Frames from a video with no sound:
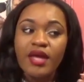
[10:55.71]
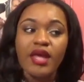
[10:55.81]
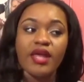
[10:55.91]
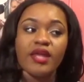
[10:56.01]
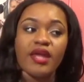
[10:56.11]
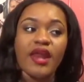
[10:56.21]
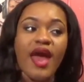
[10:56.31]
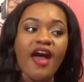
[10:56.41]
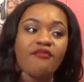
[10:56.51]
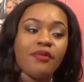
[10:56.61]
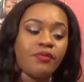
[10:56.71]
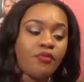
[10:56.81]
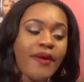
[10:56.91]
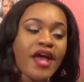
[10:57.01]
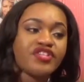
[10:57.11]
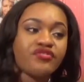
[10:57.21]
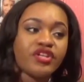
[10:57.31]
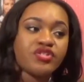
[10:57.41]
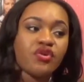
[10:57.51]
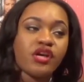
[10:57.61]
He didn't have people
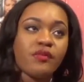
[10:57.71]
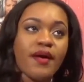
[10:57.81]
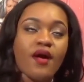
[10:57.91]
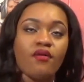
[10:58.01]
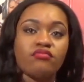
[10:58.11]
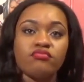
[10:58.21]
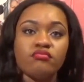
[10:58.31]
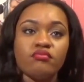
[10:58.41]
badgering talking about